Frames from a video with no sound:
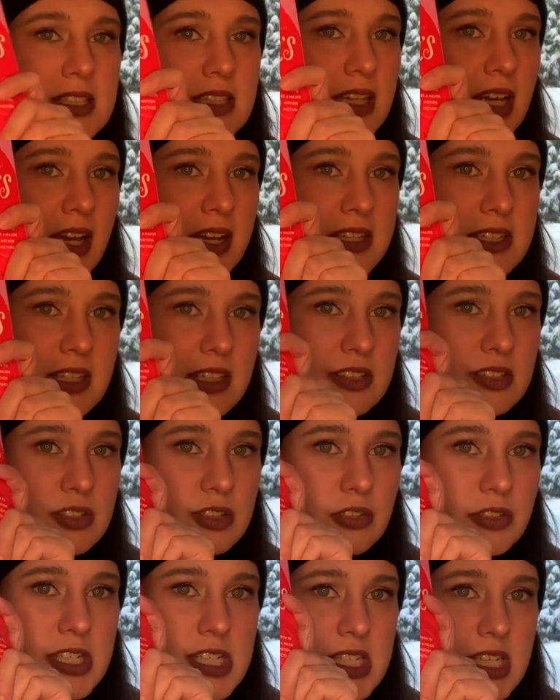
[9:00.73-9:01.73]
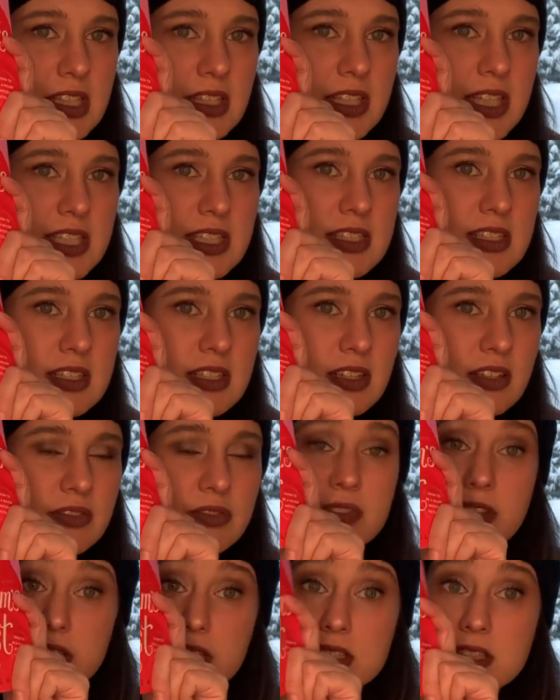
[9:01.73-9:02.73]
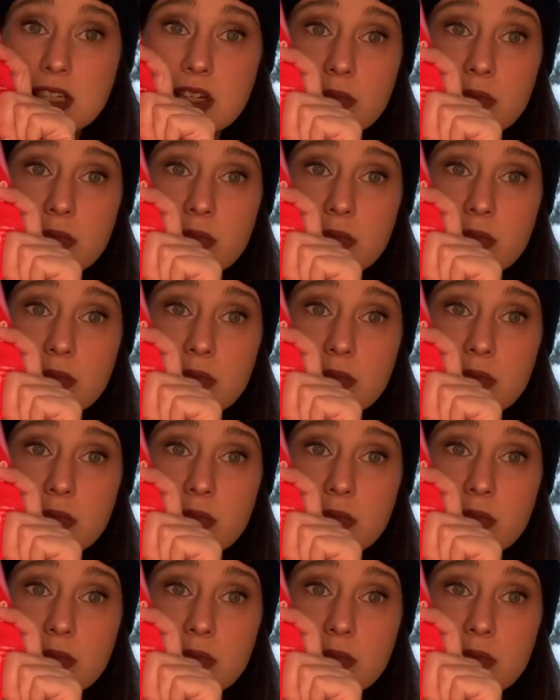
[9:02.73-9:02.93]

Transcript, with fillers: guy's got this crazy list of things that he